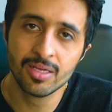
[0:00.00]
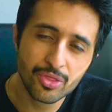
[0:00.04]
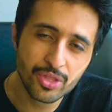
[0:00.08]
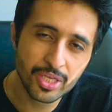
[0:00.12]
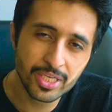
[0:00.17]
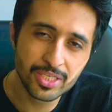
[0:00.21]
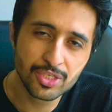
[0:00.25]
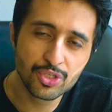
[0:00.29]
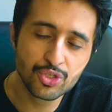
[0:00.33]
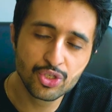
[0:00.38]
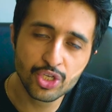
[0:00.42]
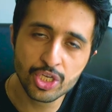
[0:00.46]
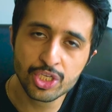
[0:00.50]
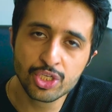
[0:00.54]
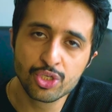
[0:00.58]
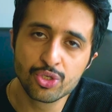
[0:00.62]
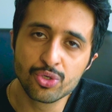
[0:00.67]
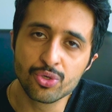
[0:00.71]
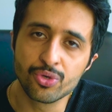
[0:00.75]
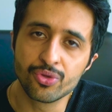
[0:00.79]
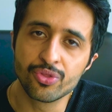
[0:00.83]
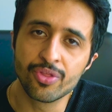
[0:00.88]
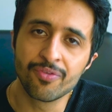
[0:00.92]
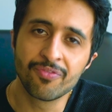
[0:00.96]
This
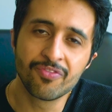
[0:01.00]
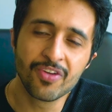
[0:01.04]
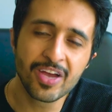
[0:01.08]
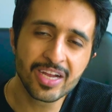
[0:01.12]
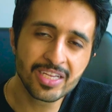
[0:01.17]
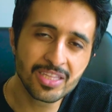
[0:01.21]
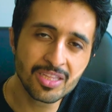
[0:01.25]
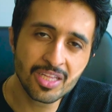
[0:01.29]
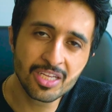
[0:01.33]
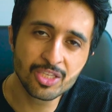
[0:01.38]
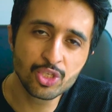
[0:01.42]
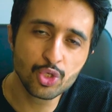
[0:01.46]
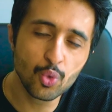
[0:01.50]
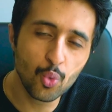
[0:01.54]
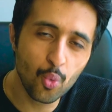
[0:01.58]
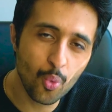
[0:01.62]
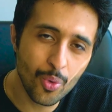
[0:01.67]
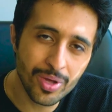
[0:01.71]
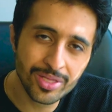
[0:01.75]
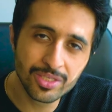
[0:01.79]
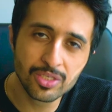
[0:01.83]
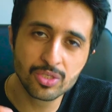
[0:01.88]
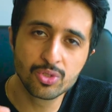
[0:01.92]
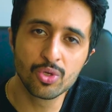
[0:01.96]
gesture, the fact that you
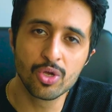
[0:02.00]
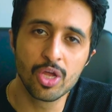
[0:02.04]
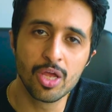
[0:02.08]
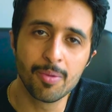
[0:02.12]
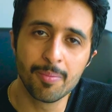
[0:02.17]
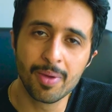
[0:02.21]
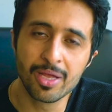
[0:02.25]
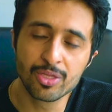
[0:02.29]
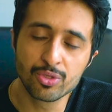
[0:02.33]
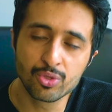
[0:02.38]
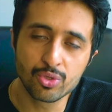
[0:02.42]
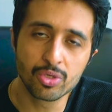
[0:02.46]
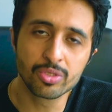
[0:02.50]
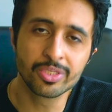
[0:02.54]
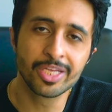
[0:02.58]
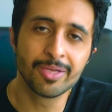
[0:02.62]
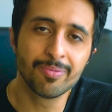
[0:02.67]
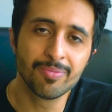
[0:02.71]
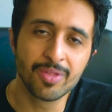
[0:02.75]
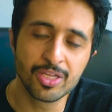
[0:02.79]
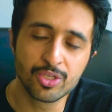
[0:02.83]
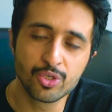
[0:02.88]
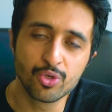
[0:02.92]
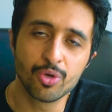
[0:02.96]
went to him and told
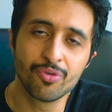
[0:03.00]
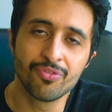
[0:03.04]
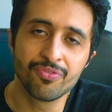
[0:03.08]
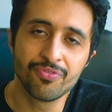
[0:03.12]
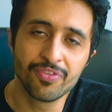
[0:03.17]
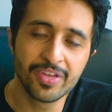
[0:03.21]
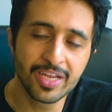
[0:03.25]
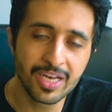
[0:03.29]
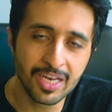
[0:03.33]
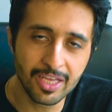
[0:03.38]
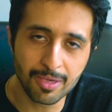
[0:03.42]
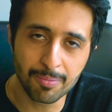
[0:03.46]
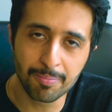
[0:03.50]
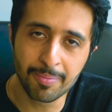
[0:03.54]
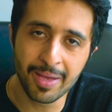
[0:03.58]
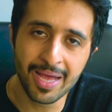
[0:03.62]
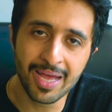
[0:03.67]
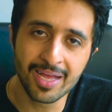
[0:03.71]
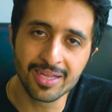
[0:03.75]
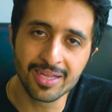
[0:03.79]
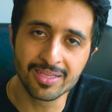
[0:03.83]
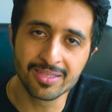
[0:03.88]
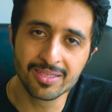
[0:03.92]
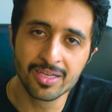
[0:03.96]
him that you're feeling
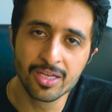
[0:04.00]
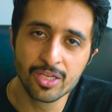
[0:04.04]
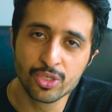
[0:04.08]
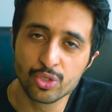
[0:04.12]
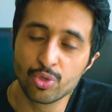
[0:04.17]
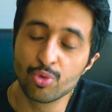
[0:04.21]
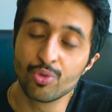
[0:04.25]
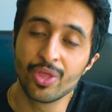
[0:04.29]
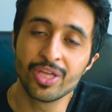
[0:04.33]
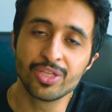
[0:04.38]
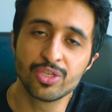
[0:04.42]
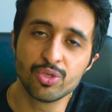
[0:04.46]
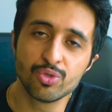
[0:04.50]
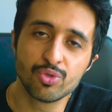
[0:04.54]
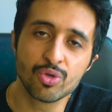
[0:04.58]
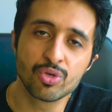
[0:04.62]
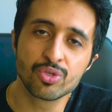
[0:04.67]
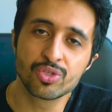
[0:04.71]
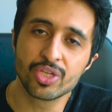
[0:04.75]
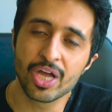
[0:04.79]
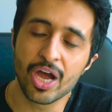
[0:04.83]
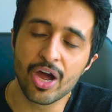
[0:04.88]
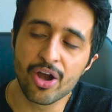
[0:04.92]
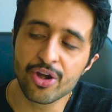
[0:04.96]
bad so that you
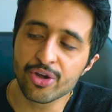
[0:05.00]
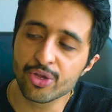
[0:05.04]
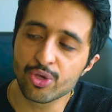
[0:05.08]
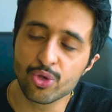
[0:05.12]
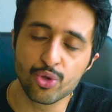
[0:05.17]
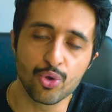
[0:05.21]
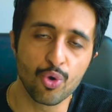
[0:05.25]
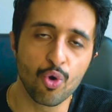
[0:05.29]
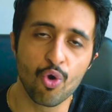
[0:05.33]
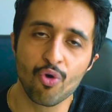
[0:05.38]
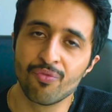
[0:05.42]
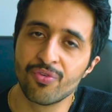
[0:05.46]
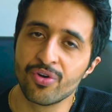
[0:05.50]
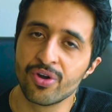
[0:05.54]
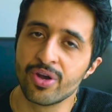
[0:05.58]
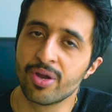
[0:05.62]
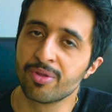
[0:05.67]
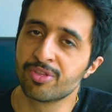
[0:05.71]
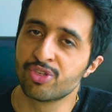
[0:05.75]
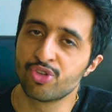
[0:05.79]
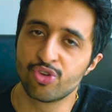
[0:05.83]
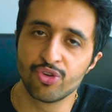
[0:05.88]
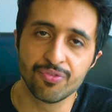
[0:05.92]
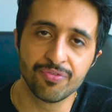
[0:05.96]
don't argue over a
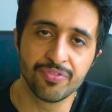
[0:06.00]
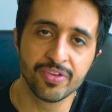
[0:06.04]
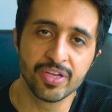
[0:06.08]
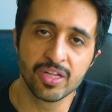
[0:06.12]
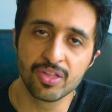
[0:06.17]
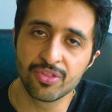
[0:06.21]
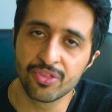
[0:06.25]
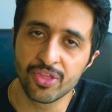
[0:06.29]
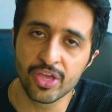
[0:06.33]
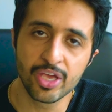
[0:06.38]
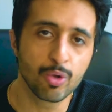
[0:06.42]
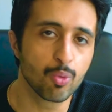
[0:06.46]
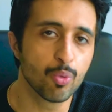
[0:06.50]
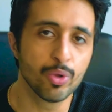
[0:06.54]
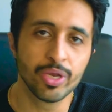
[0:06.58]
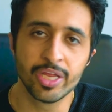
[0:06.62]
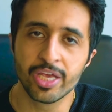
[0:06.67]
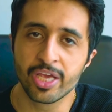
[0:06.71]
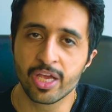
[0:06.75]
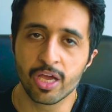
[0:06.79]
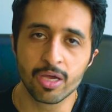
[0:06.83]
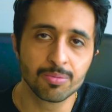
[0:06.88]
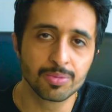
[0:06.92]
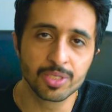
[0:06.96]
trivial thing when he
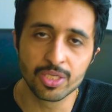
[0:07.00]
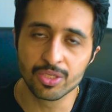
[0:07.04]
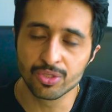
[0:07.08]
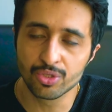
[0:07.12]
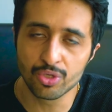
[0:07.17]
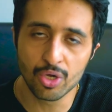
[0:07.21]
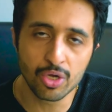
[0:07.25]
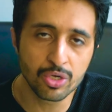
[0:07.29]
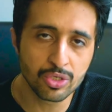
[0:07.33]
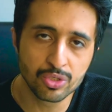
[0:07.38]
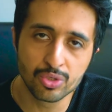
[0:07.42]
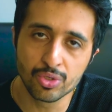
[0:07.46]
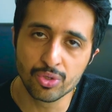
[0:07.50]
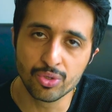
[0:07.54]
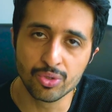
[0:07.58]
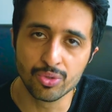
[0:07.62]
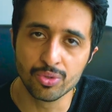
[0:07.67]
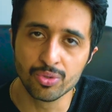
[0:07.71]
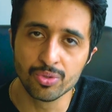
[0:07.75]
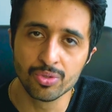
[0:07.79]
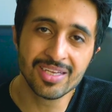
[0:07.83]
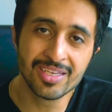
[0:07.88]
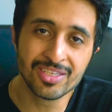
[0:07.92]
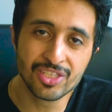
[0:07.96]
comes and talks to
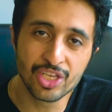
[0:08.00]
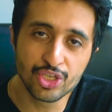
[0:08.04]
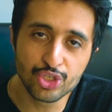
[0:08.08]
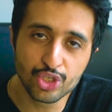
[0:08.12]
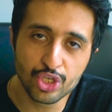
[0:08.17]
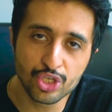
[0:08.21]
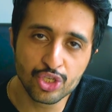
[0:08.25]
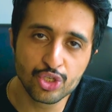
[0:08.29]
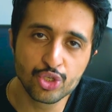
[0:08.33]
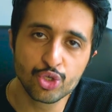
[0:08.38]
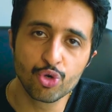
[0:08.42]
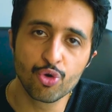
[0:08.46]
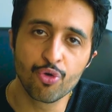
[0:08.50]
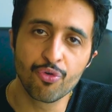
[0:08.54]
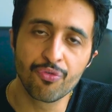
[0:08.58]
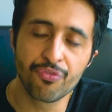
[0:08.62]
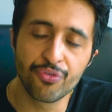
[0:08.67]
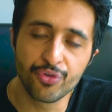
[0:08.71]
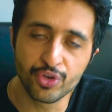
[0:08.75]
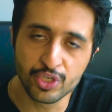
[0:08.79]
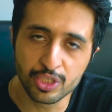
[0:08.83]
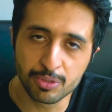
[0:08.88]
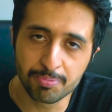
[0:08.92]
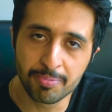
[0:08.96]
you, is a gesture
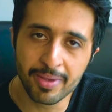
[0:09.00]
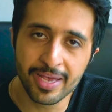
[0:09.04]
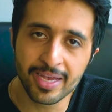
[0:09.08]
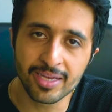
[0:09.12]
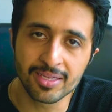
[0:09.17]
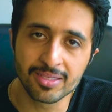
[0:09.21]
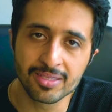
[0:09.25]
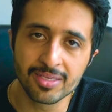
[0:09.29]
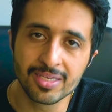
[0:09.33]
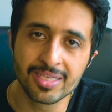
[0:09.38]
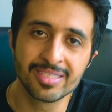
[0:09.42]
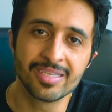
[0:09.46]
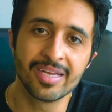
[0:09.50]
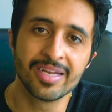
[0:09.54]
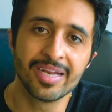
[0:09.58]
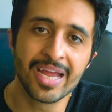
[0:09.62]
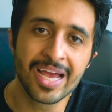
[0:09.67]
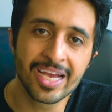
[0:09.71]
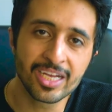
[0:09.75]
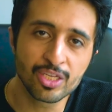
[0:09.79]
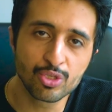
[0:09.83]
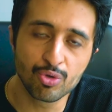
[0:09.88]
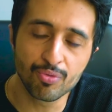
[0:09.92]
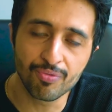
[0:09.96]
of respect, is an
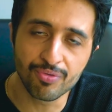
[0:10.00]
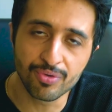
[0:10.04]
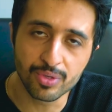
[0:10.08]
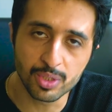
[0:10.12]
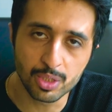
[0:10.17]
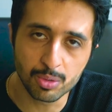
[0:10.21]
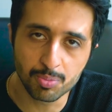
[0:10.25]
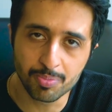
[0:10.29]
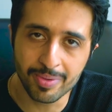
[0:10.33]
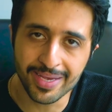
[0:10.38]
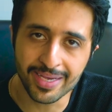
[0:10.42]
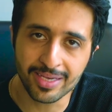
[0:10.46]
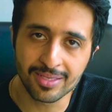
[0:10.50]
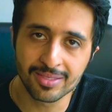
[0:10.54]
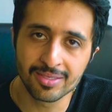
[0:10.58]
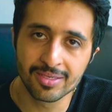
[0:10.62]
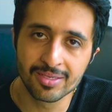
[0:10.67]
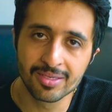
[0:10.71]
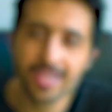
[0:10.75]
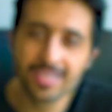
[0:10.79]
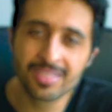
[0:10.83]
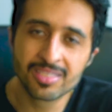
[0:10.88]
act of respect.